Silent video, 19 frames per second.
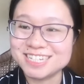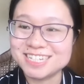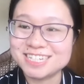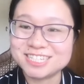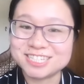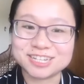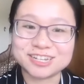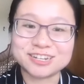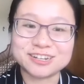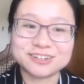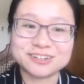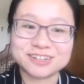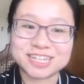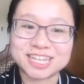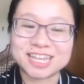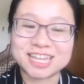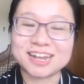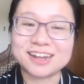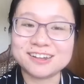So
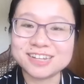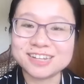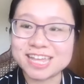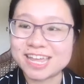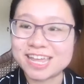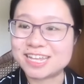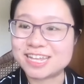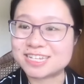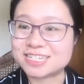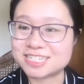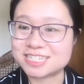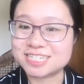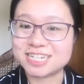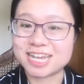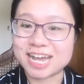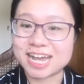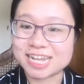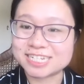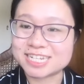in our case,
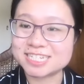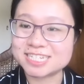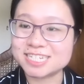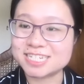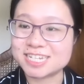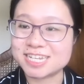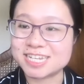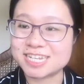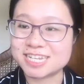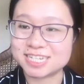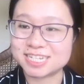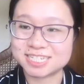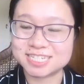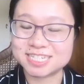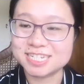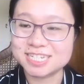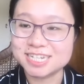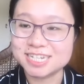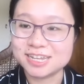the identities